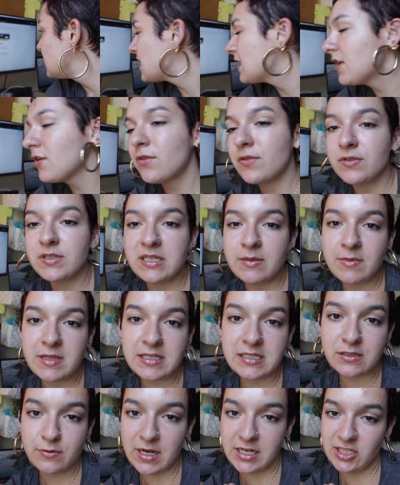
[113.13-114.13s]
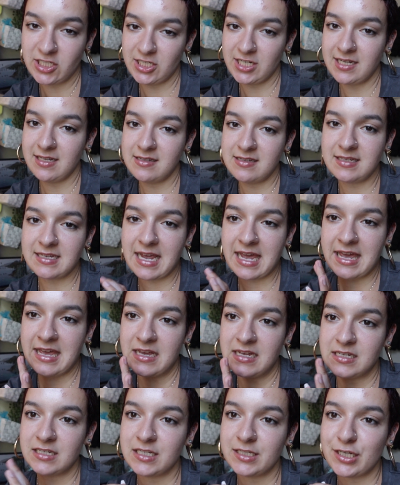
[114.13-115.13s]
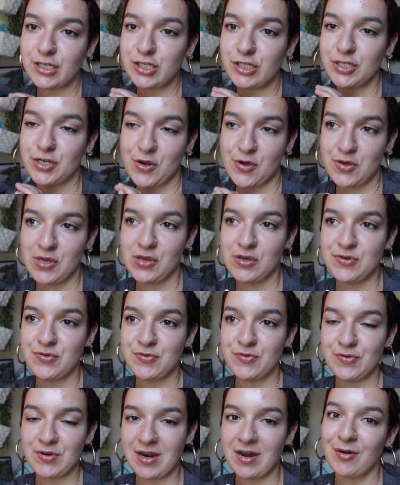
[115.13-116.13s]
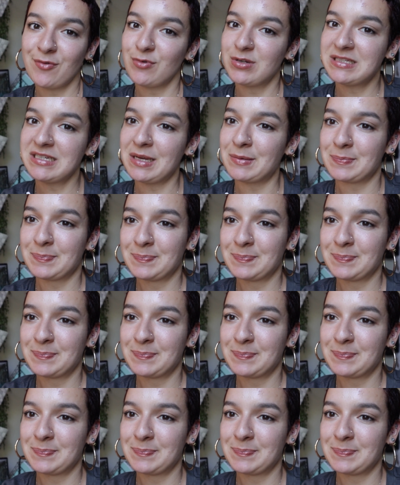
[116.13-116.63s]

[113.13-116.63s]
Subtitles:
take you through some of these questions and show you kind of what's up.